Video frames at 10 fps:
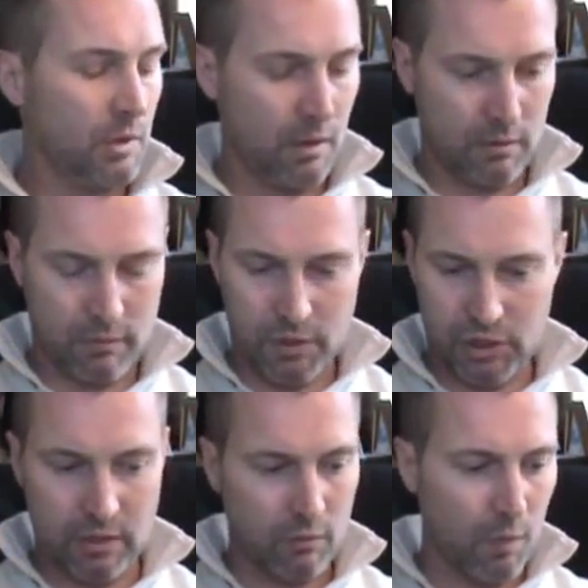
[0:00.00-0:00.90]
color or
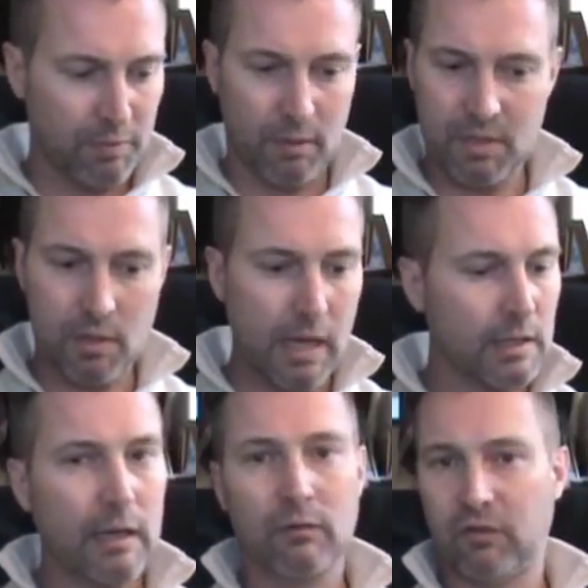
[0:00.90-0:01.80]
gender, what plumbing you
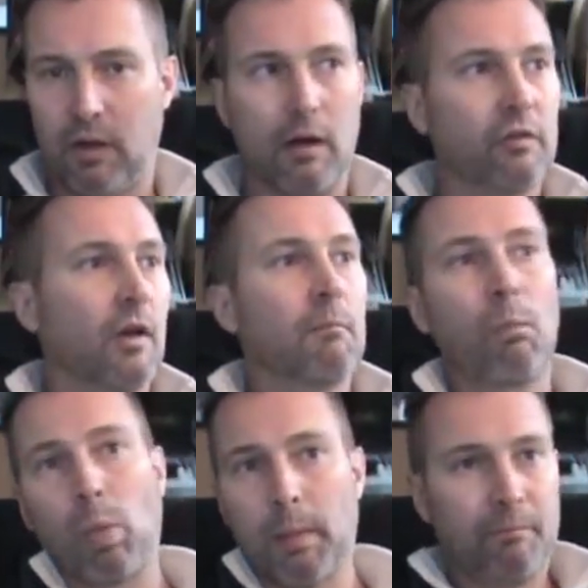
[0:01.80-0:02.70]
got downstairs.
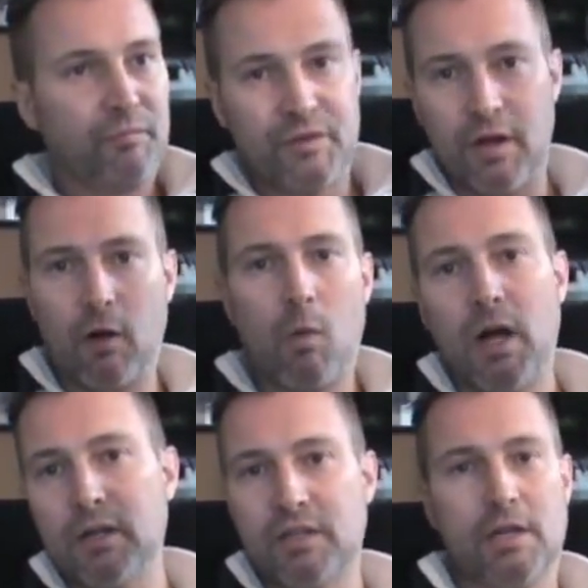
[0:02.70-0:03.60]
Tier
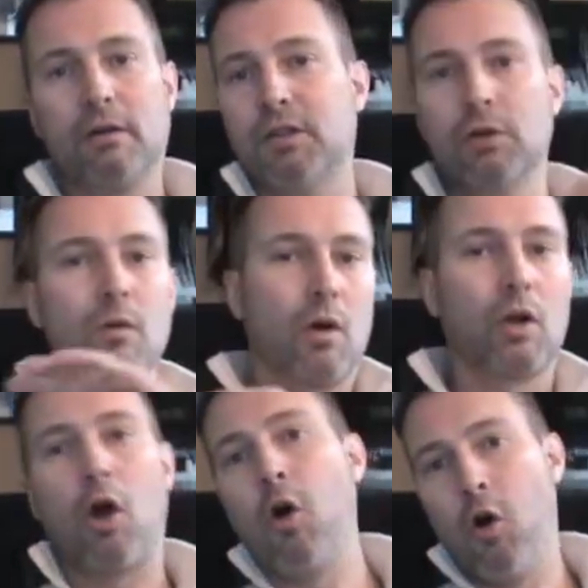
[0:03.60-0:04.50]
1, Tier 2,
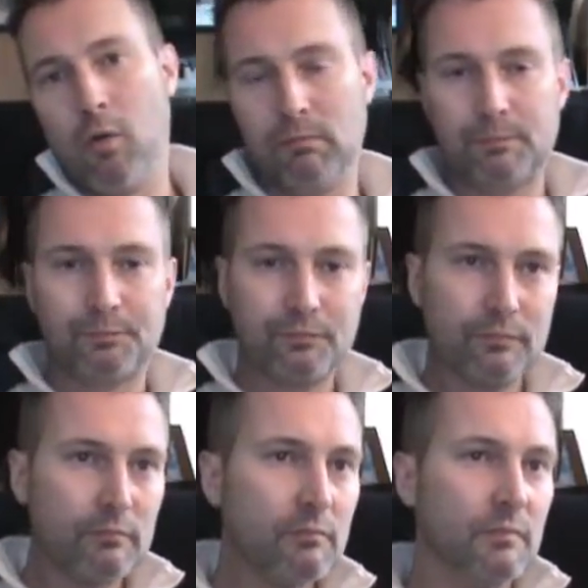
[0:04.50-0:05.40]
or go home.
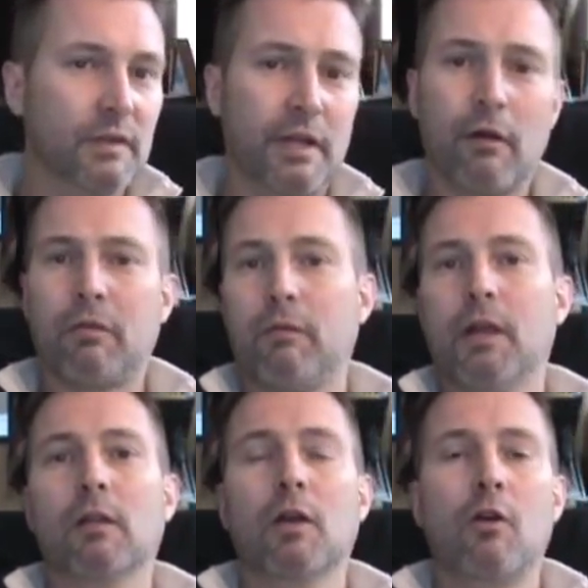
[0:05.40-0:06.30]
Tier
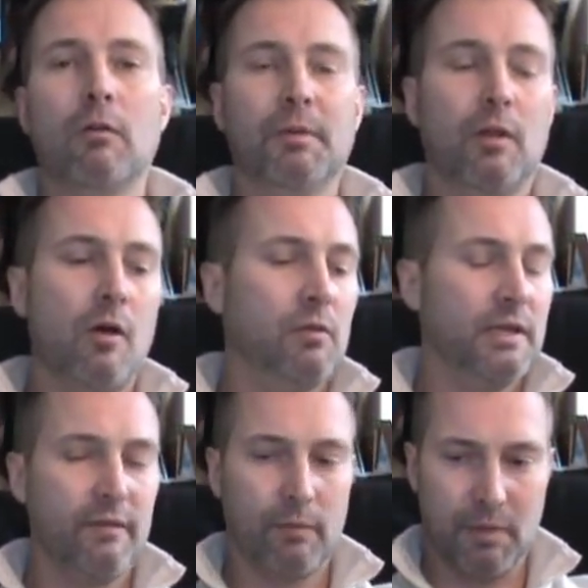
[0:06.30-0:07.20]
3 and below,
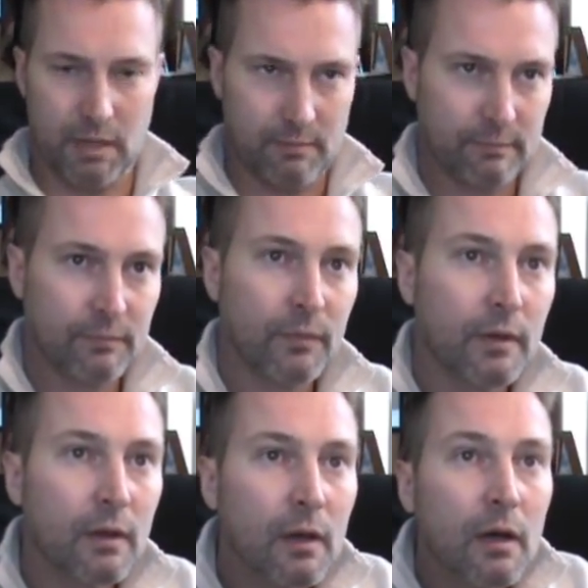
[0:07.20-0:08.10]
leave it be.
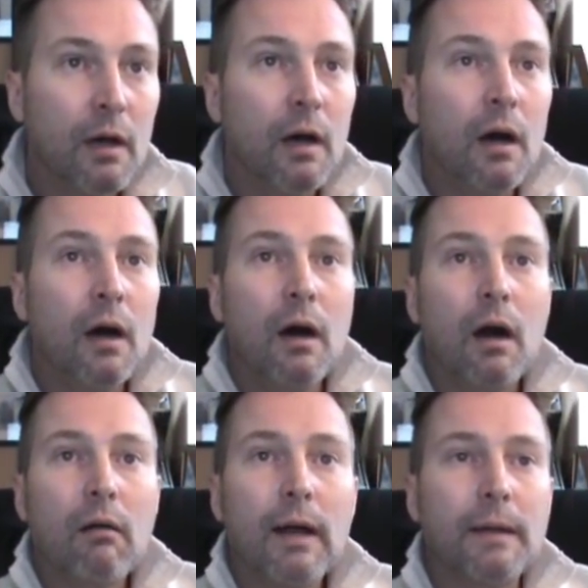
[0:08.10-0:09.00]

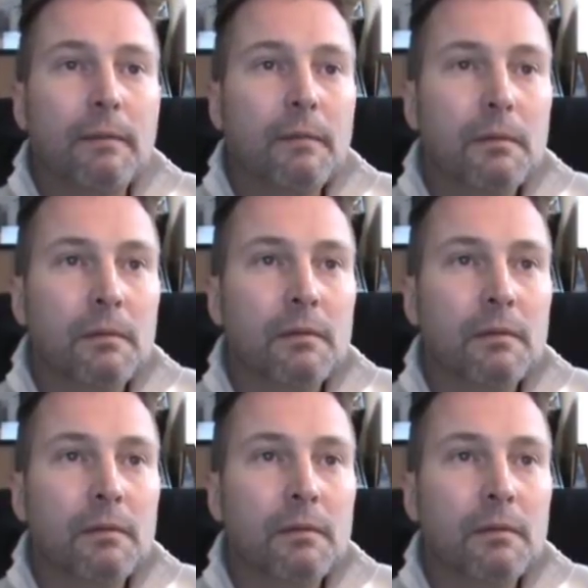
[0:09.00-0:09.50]
All right.